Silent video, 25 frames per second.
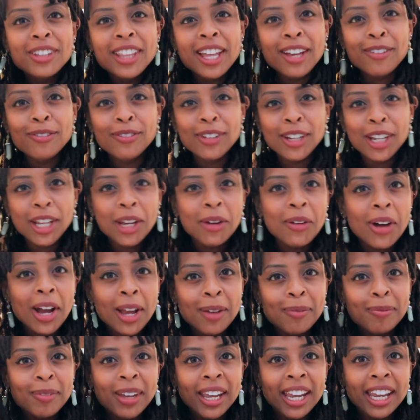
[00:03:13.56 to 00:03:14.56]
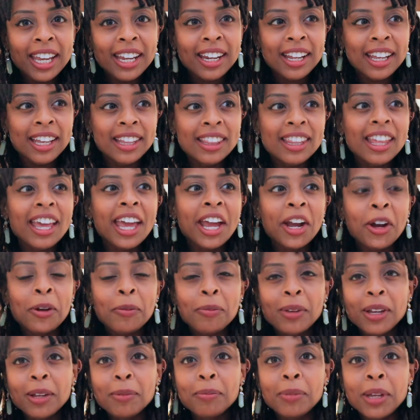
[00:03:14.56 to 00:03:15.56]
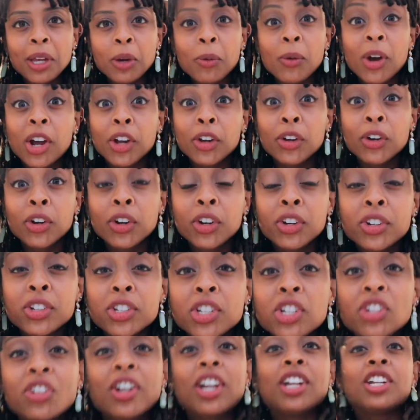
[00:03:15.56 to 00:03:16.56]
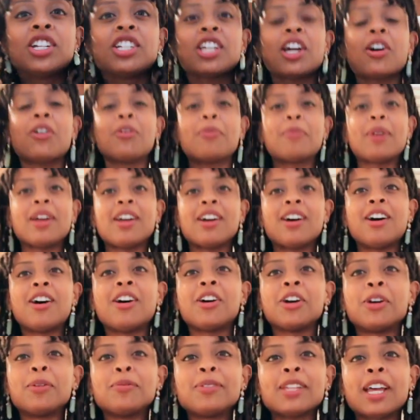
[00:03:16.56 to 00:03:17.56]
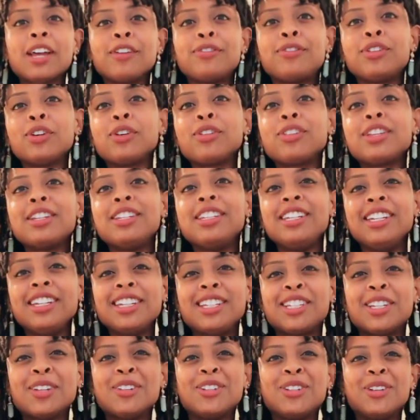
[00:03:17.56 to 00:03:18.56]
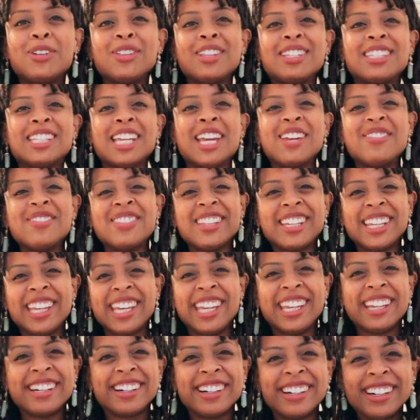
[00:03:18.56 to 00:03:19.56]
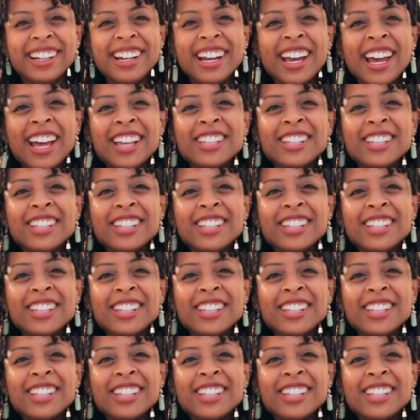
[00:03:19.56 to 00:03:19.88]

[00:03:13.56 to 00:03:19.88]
that video I made in the Airbnb where I couldn't stretch out my arms, I feel the need to do the same thing here.